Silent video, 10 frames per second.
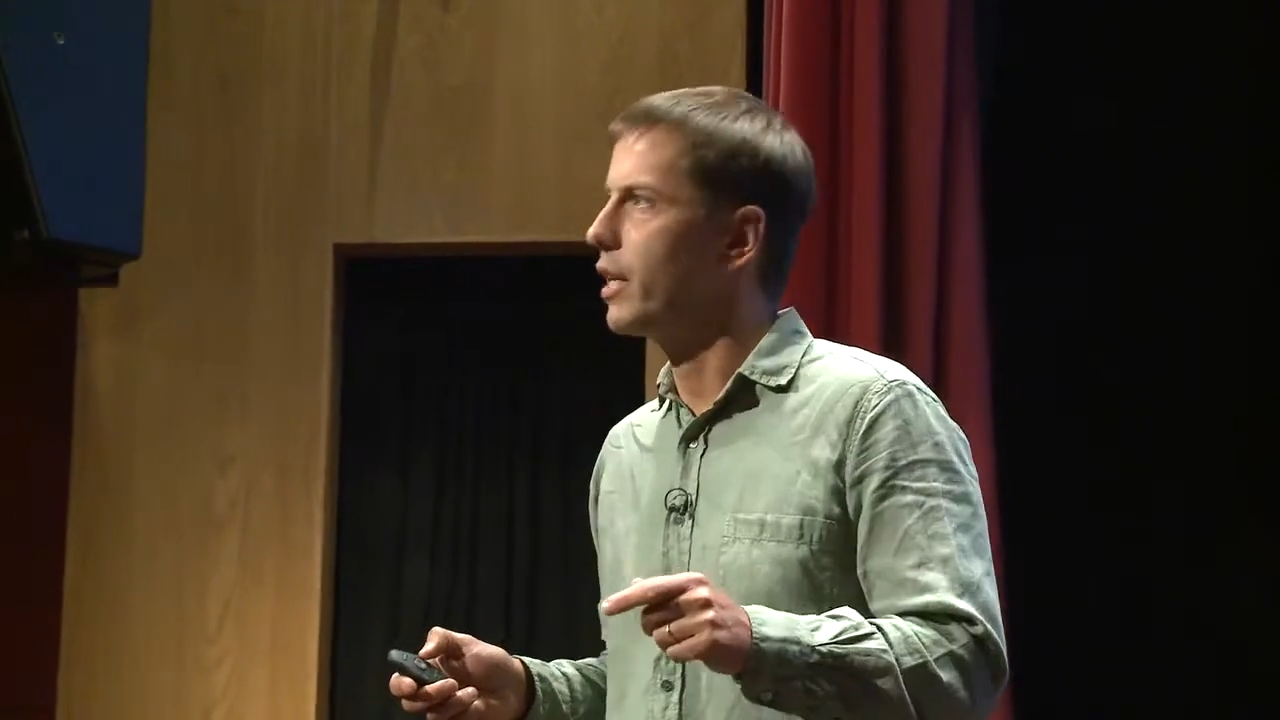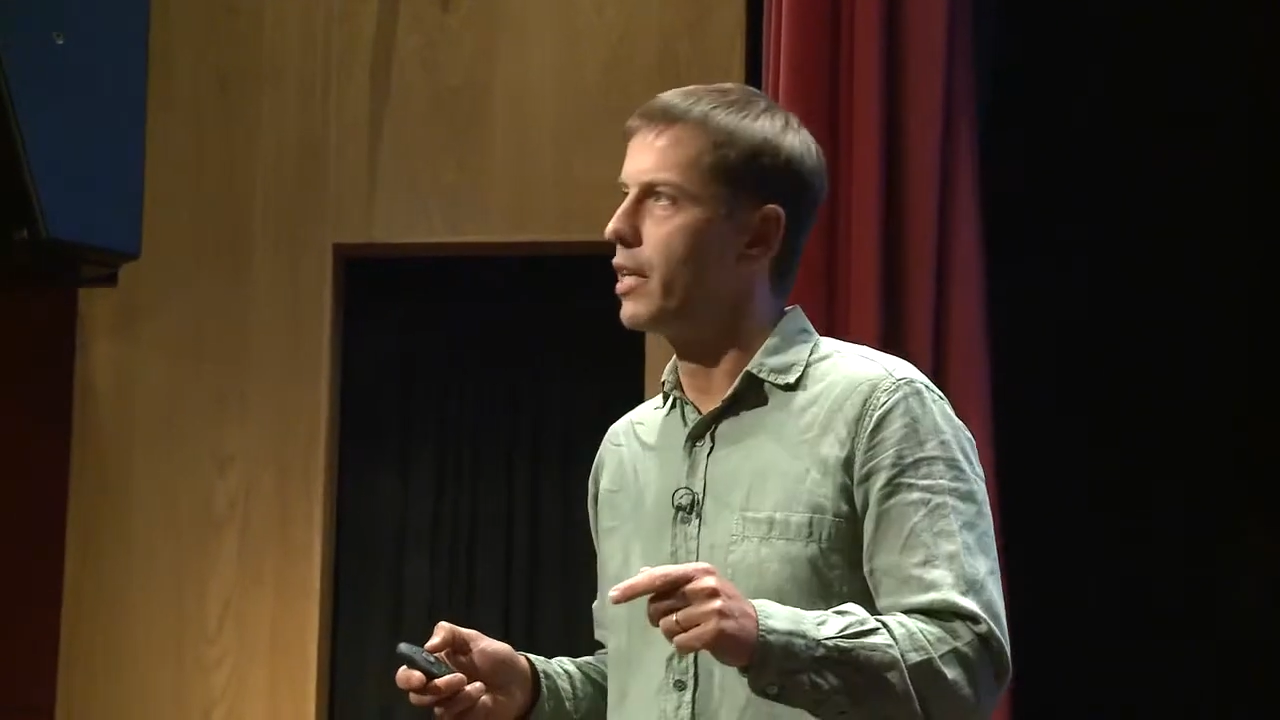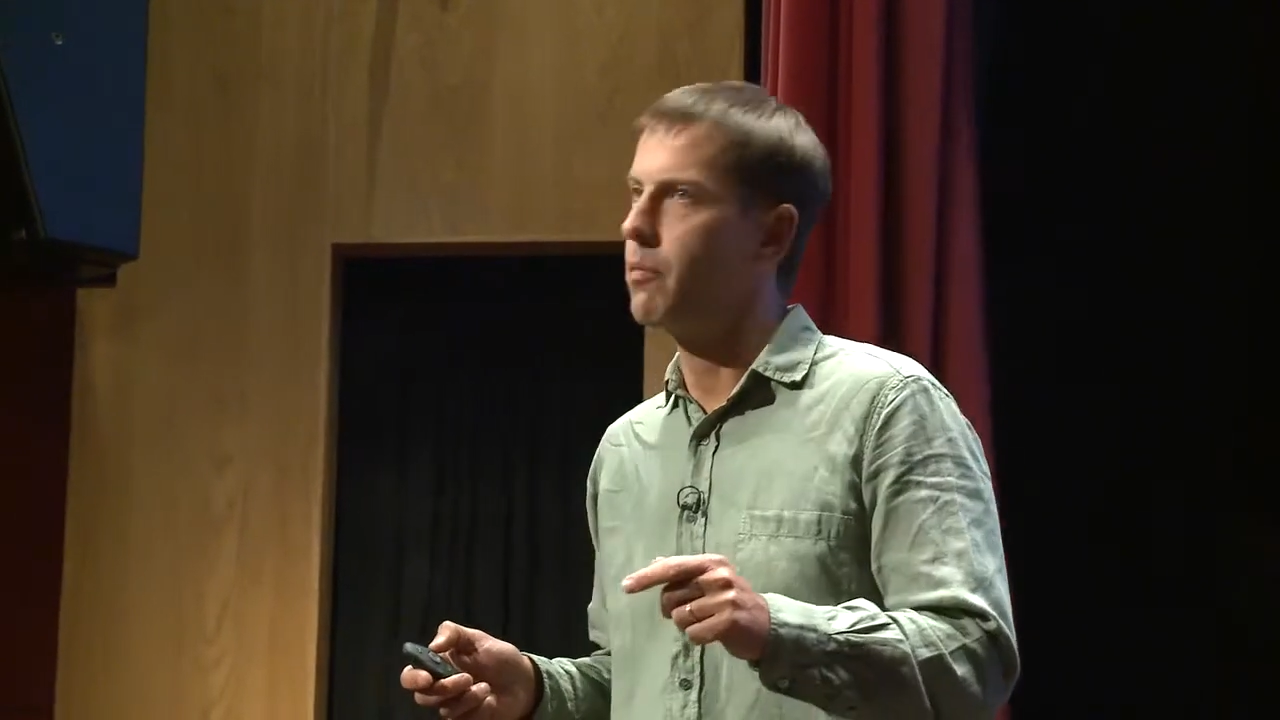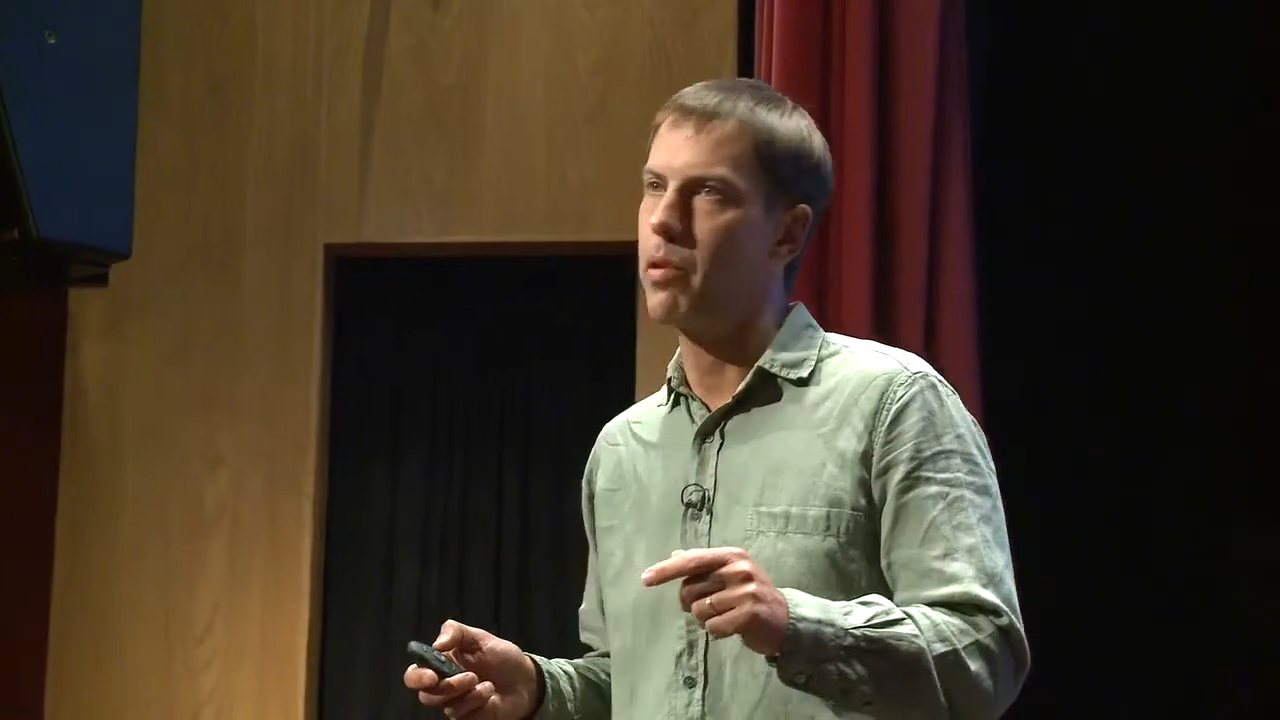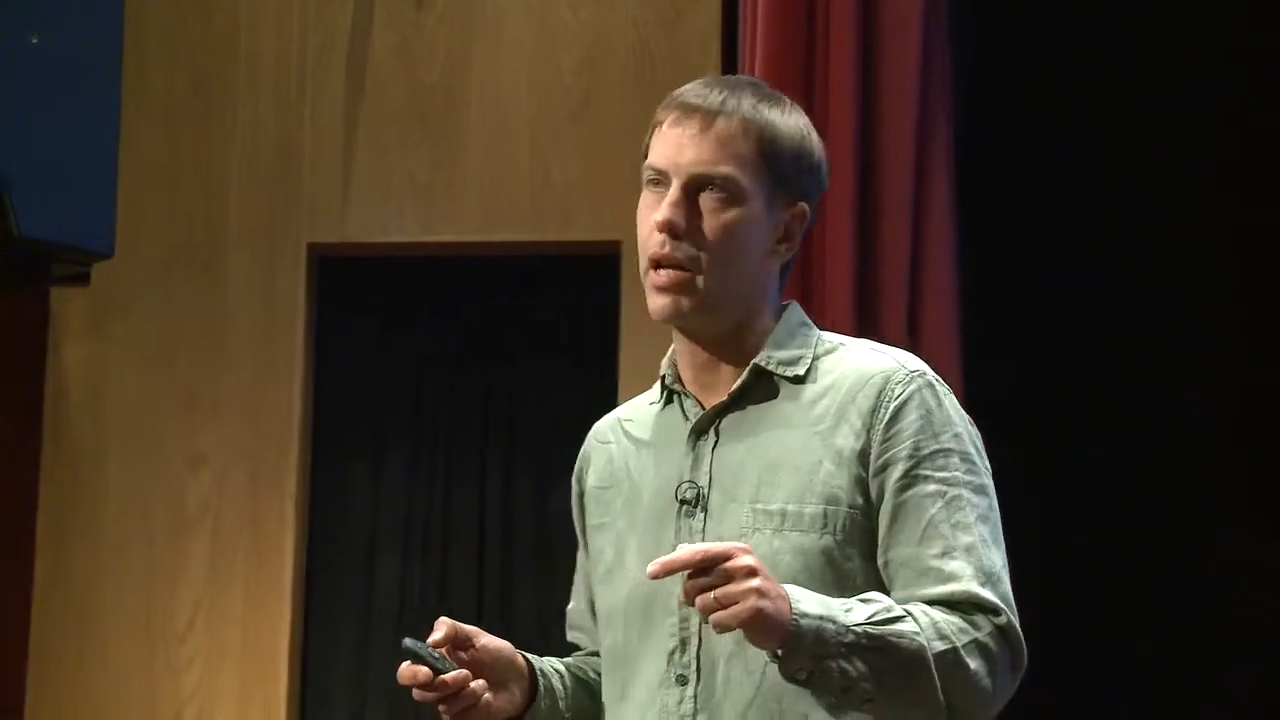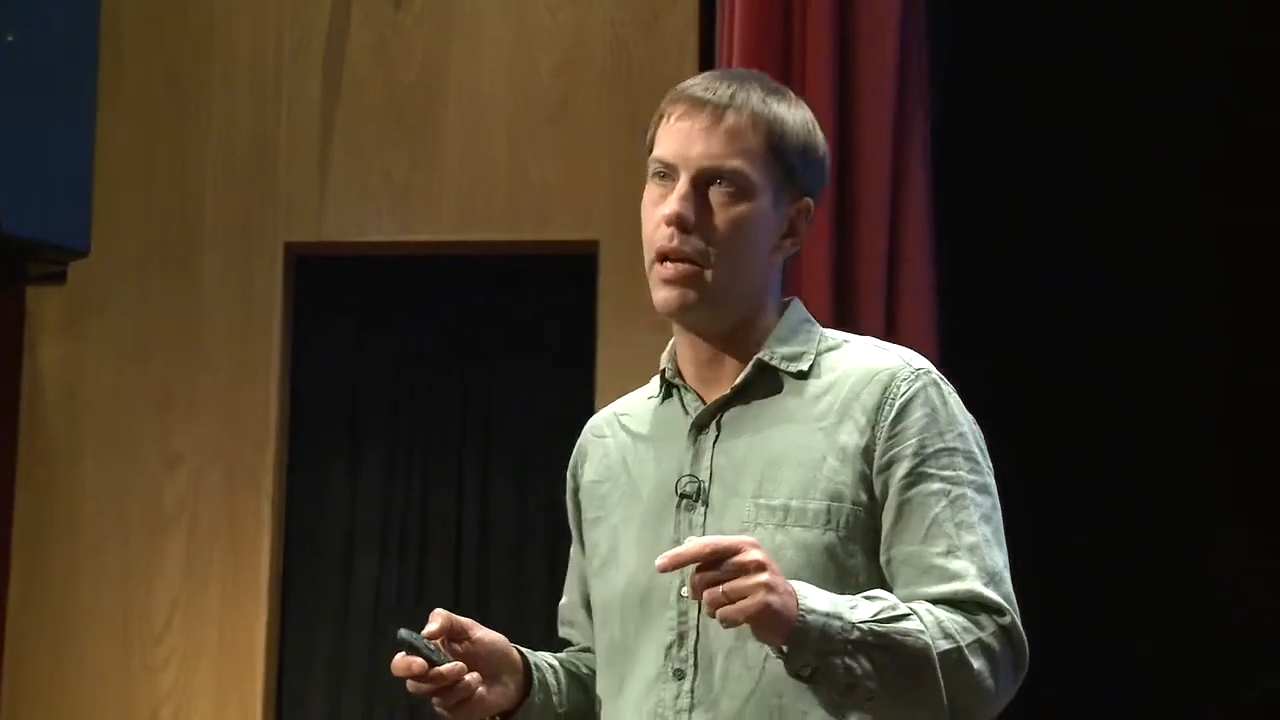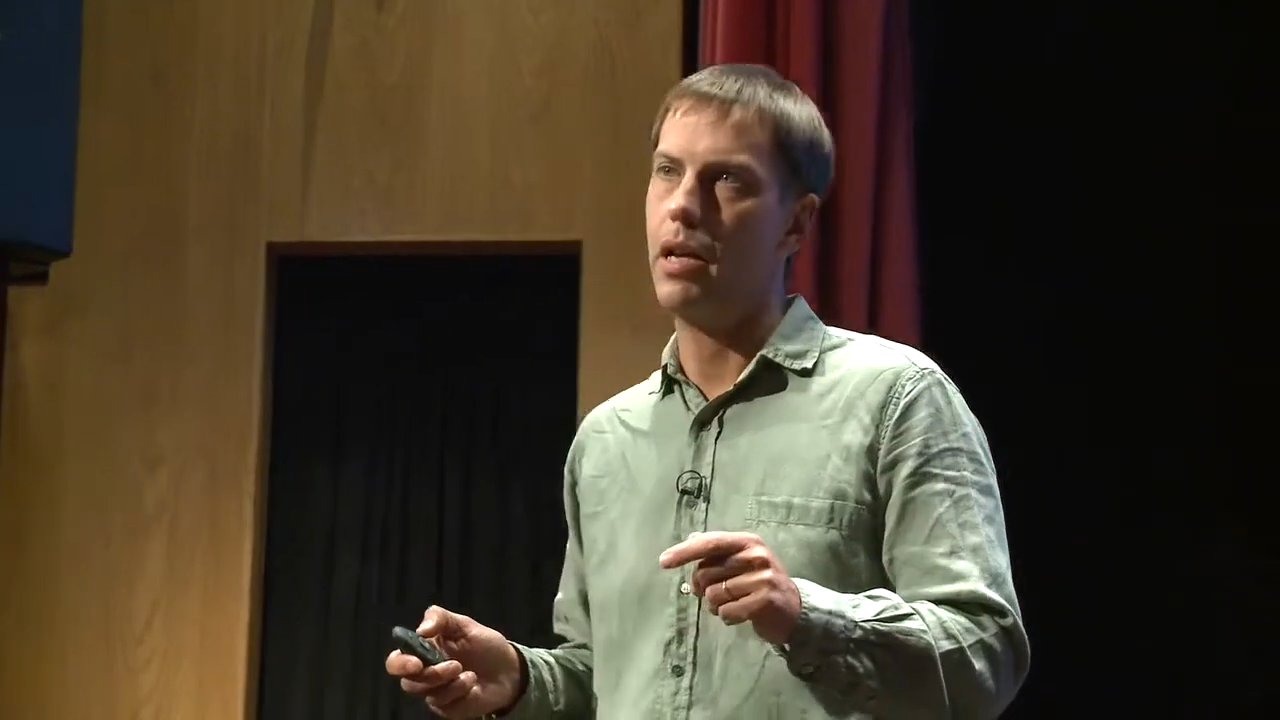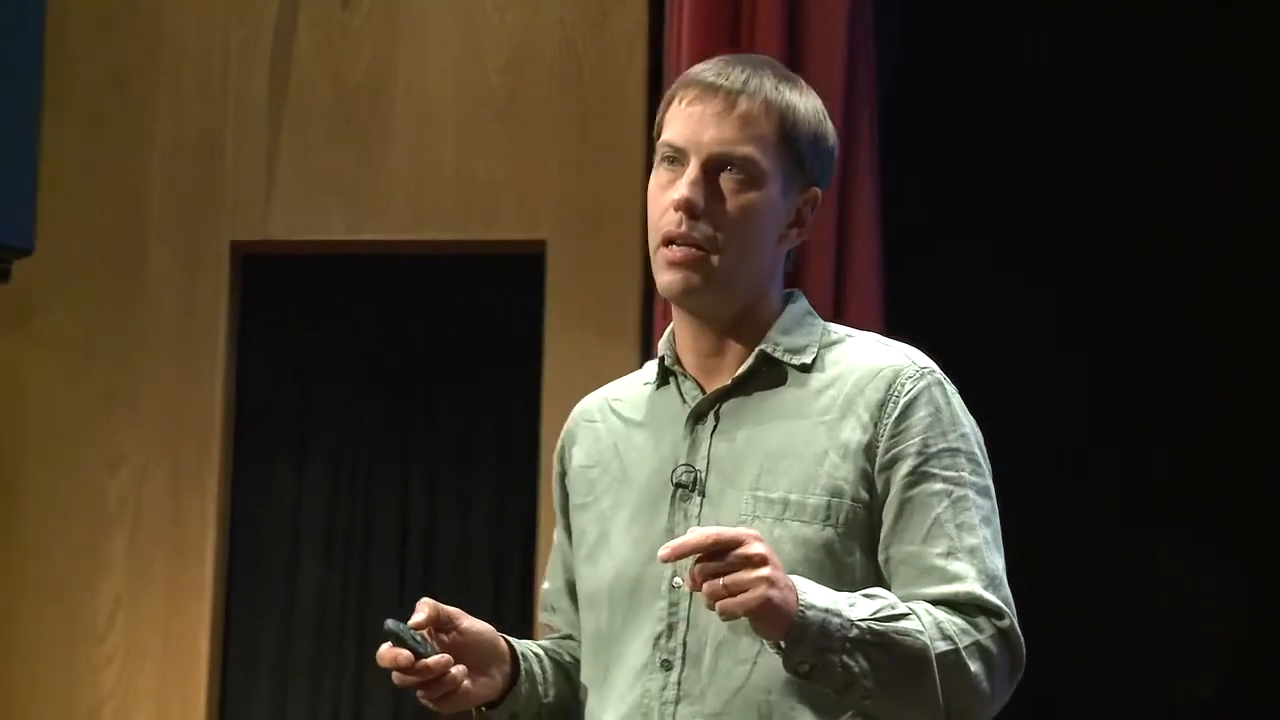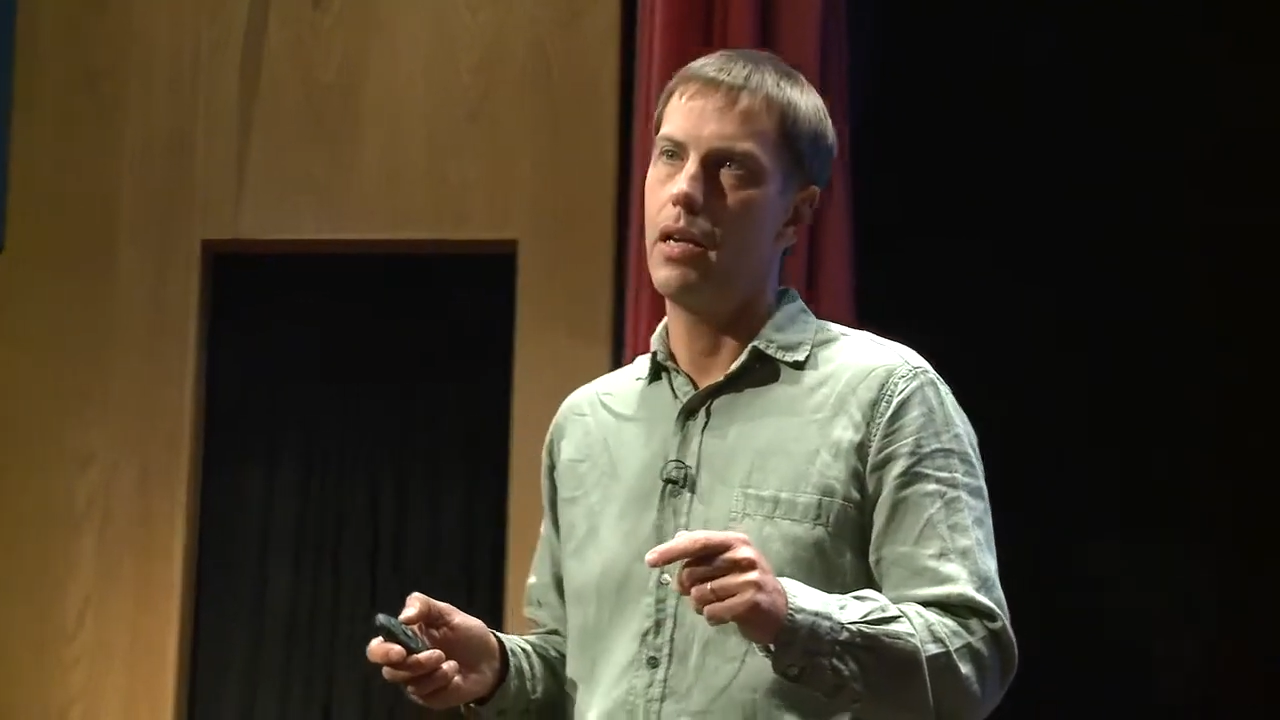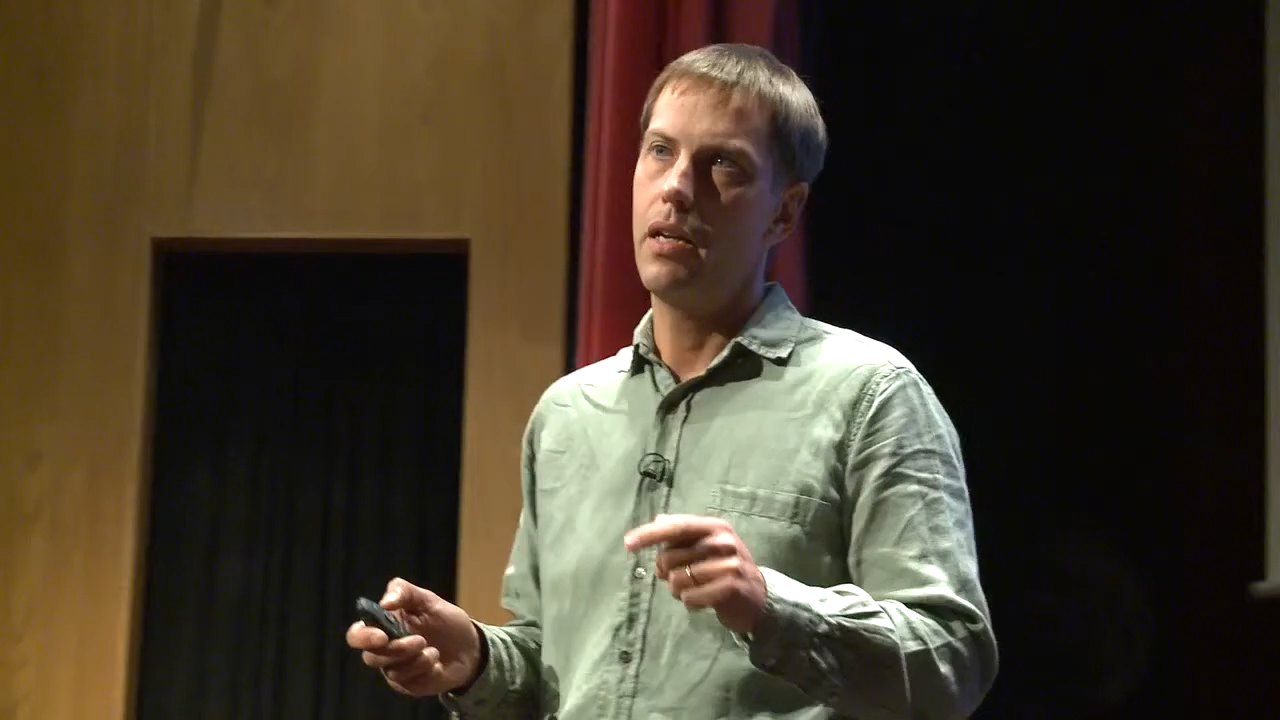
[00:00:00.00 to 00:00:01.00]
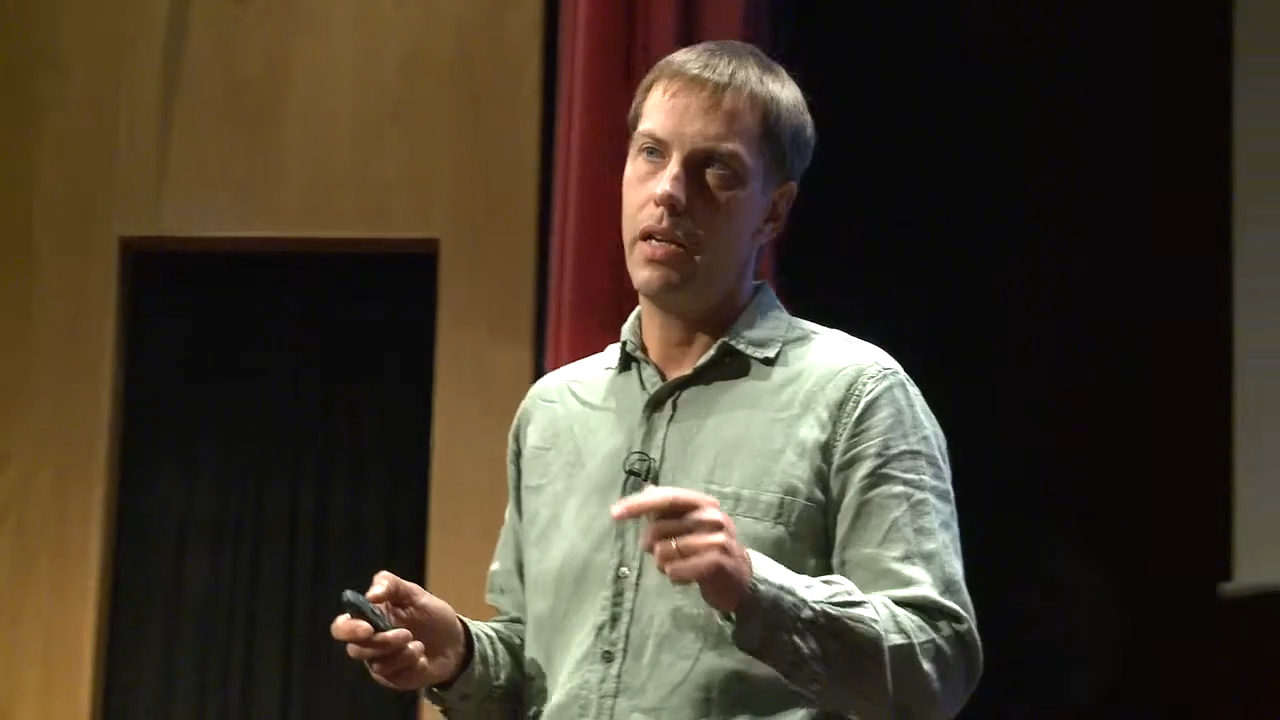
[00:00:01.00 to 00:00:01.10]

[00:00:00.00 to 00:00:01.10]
Radioplayer